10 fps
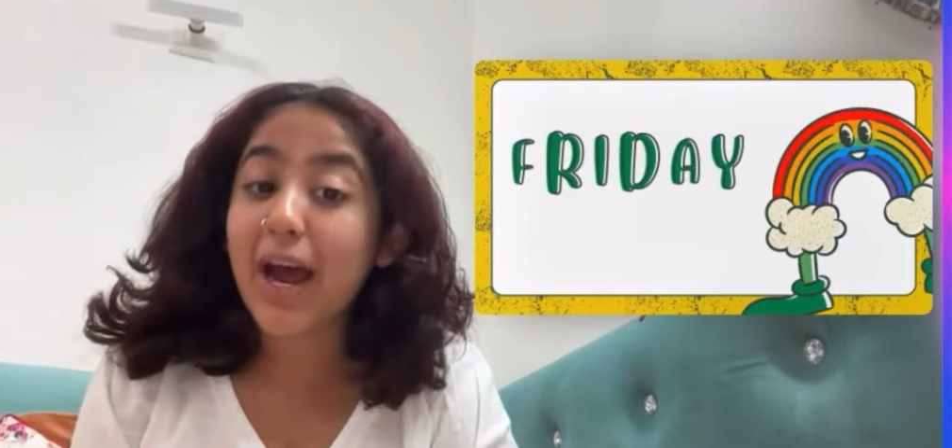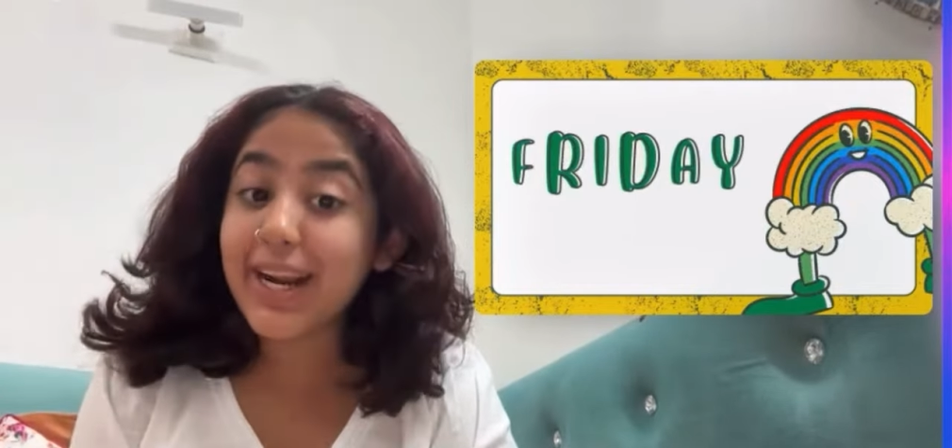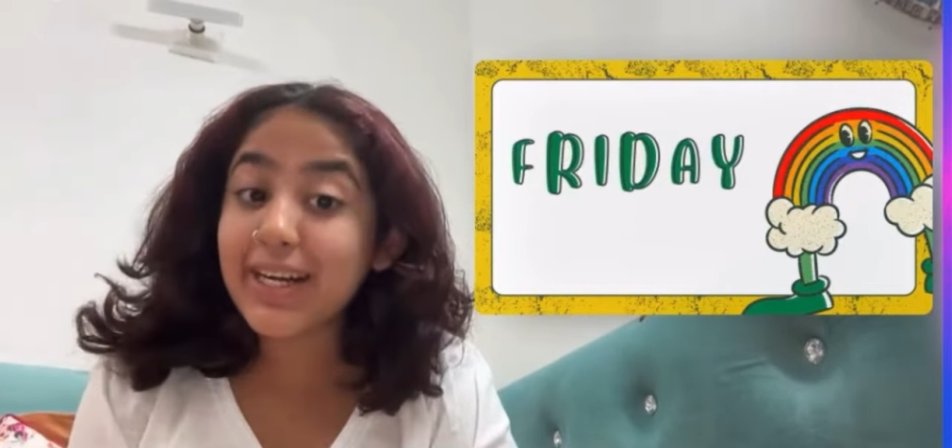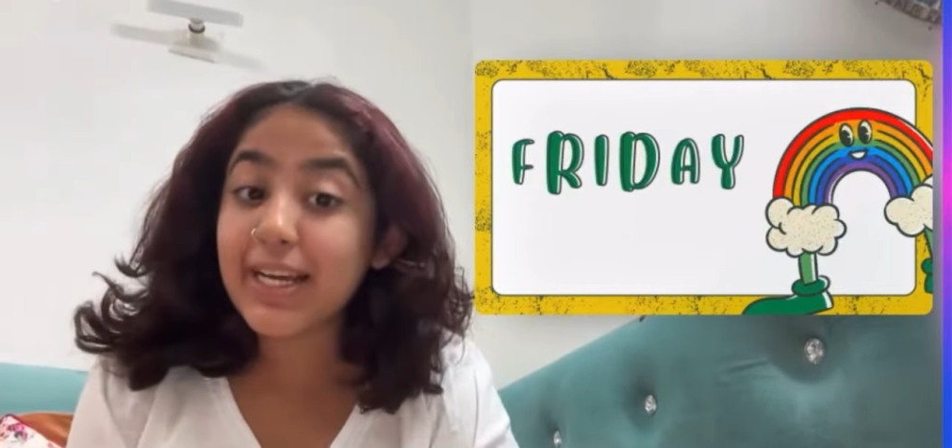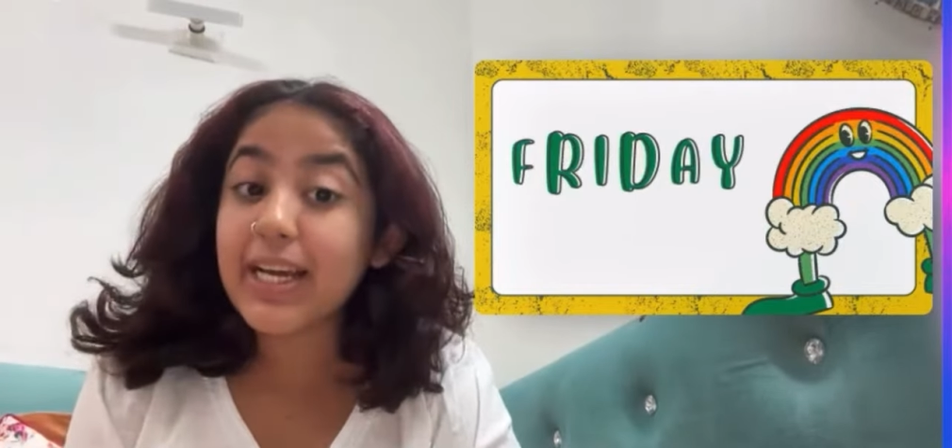
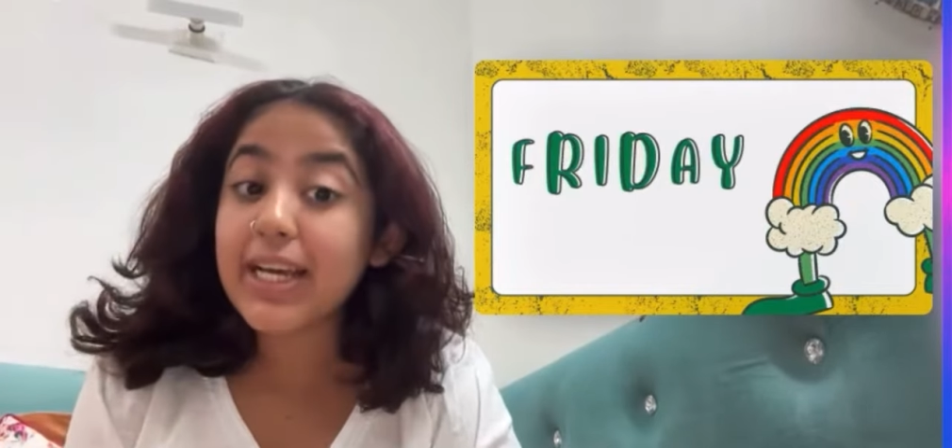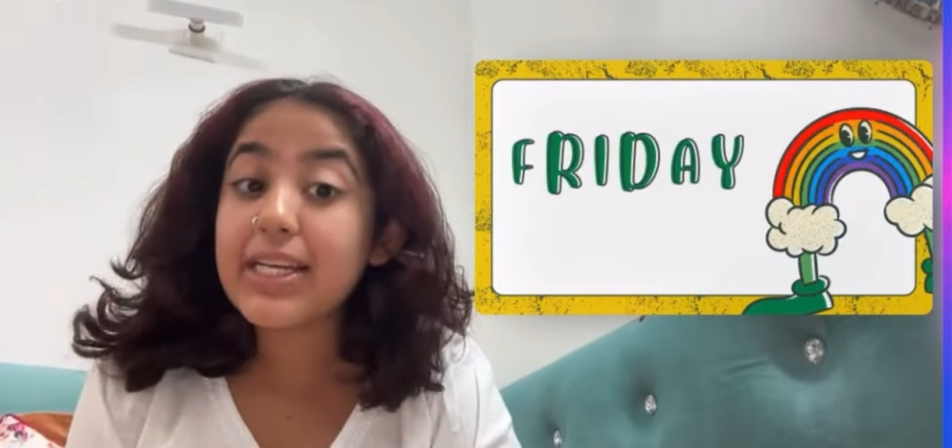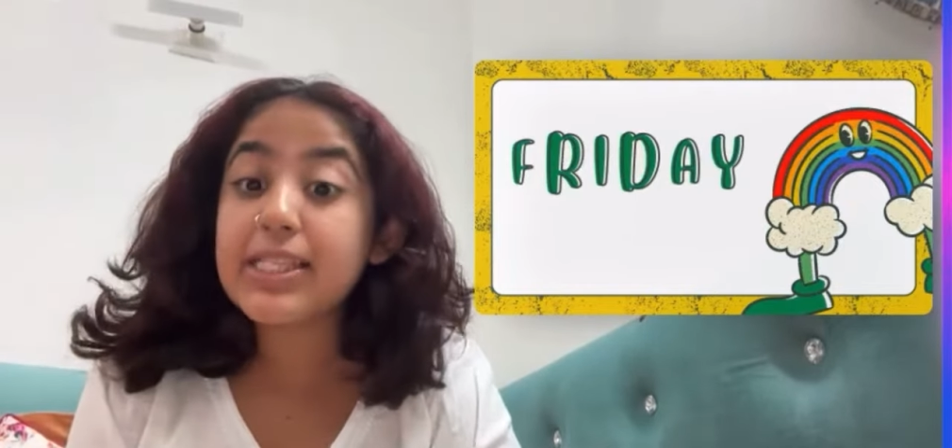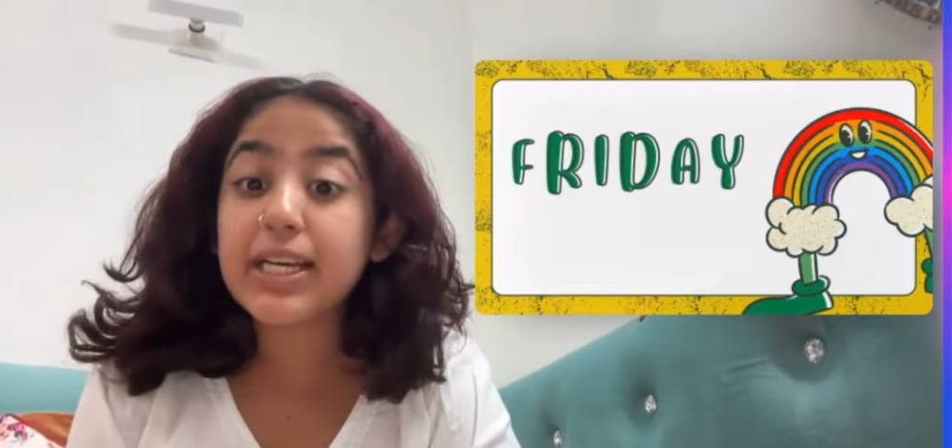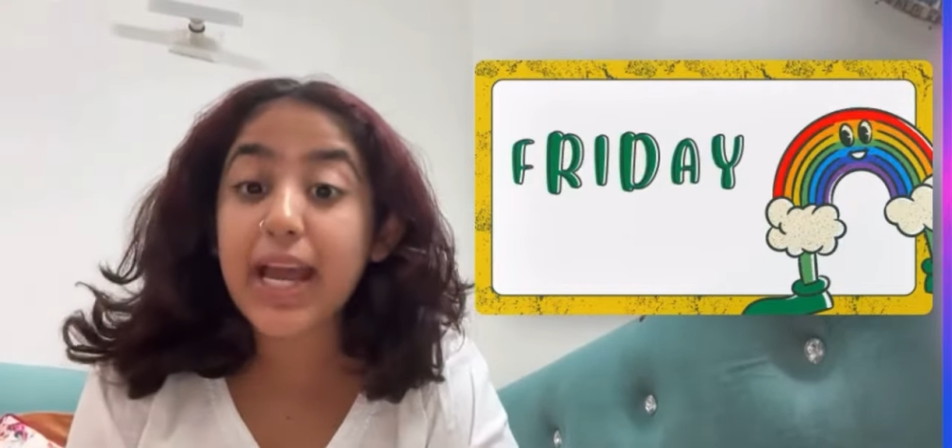Friday
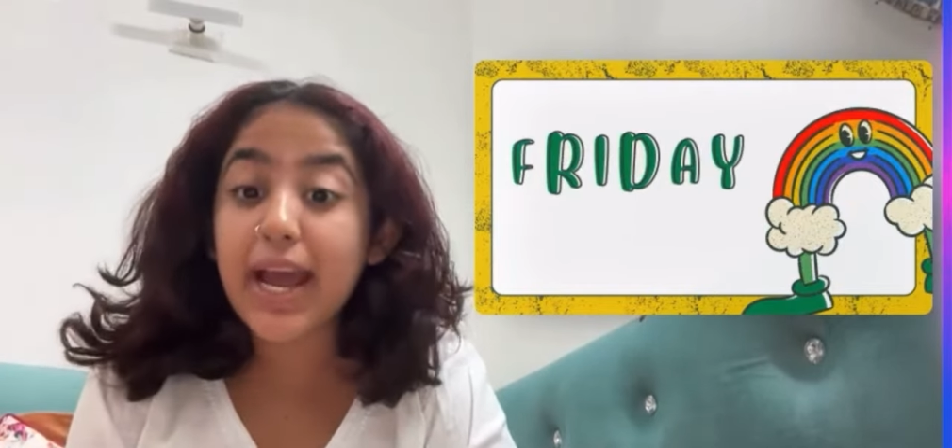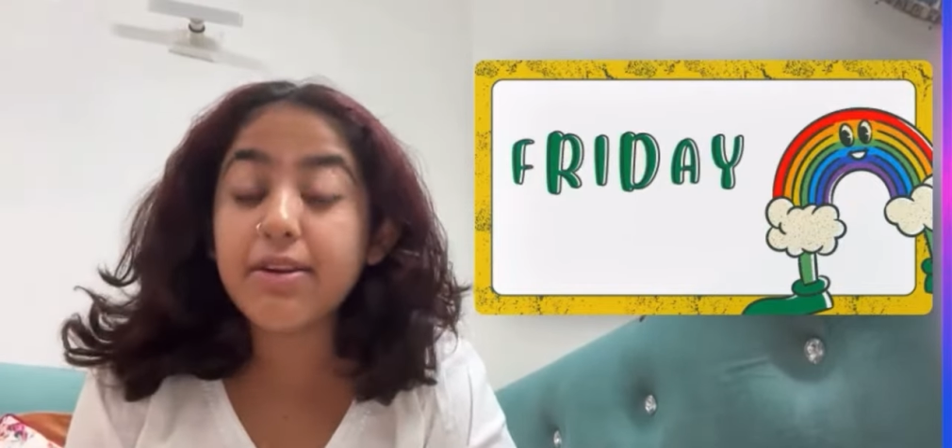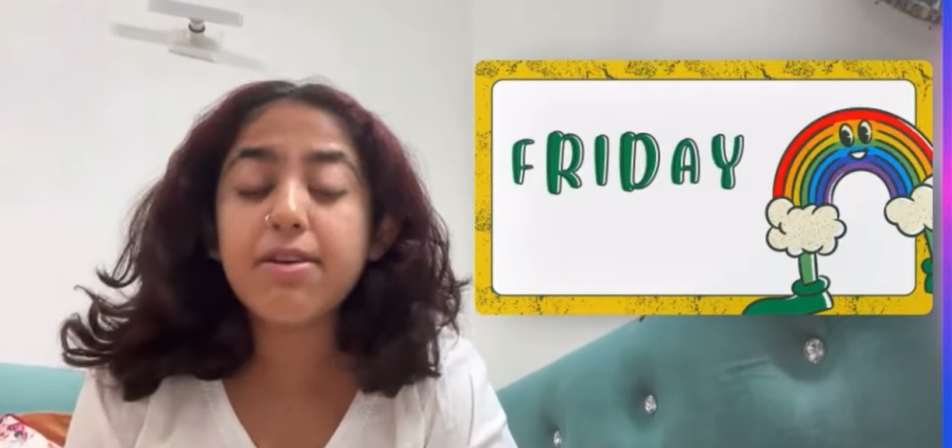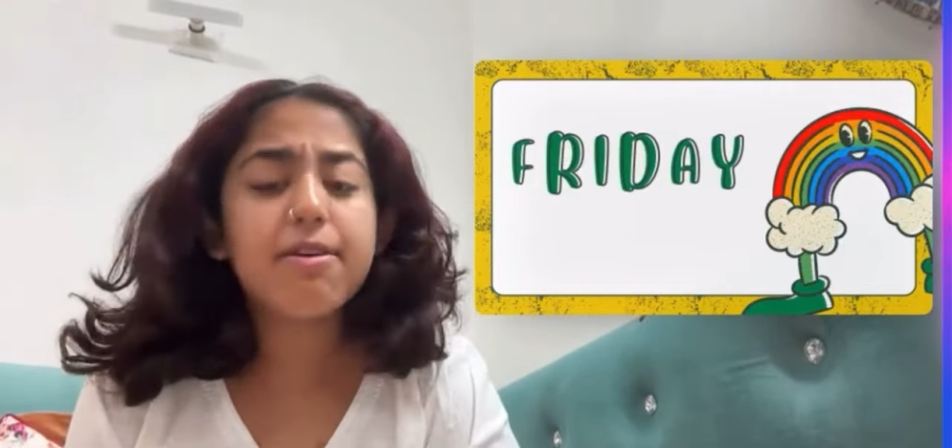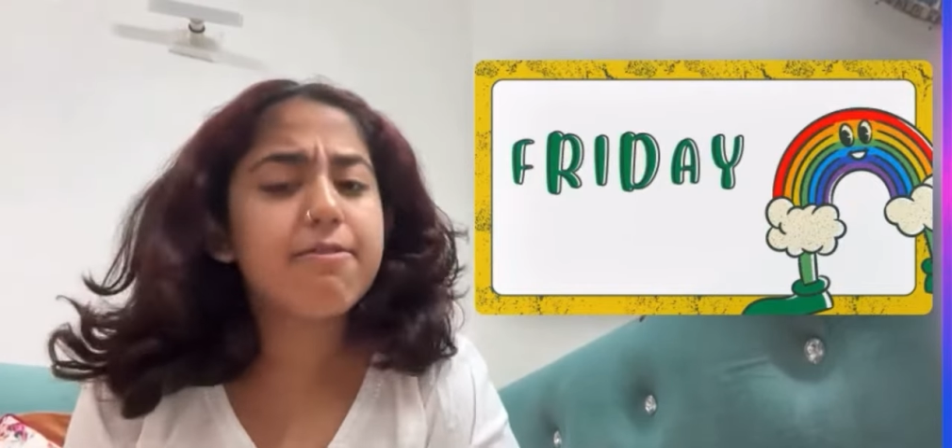is
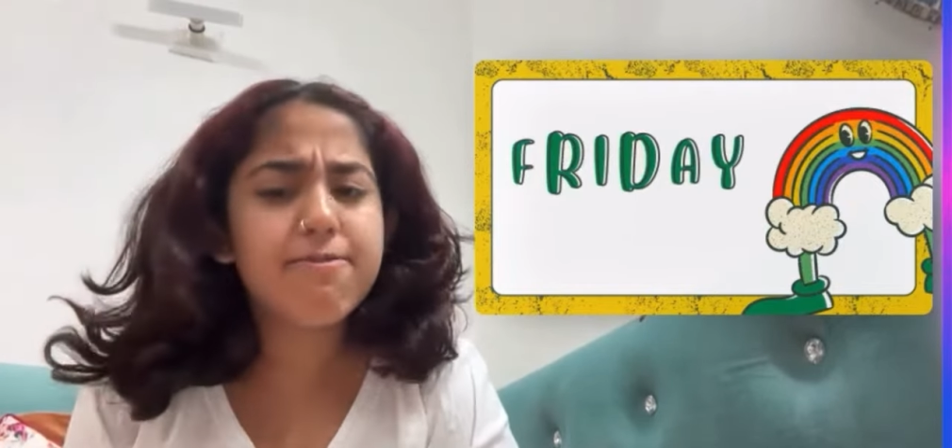again